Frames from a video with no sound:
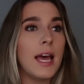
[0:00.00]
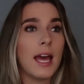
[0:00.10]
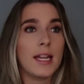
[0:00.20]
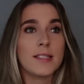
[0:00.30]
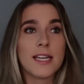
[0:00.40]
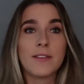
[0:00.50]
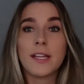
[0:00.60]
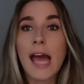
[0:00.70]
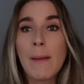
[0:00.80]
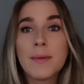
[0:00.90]
And it's
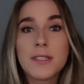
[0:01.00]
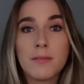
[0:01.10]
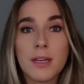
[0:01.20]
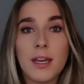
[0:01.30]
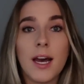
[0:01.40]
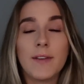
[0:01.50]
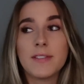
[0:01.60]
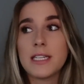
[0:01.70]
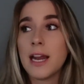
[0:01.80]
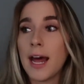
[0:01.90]
definitely happened to me. I've
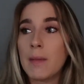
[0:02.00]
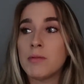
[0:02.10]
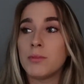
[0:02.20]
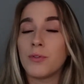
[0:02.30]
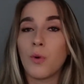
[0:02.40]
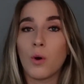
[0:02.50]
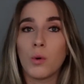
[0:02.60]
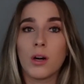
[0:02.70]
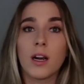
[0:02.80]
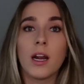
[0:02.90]
seen it happen before
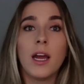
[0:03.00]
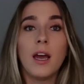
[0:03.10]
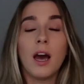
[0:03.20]
where,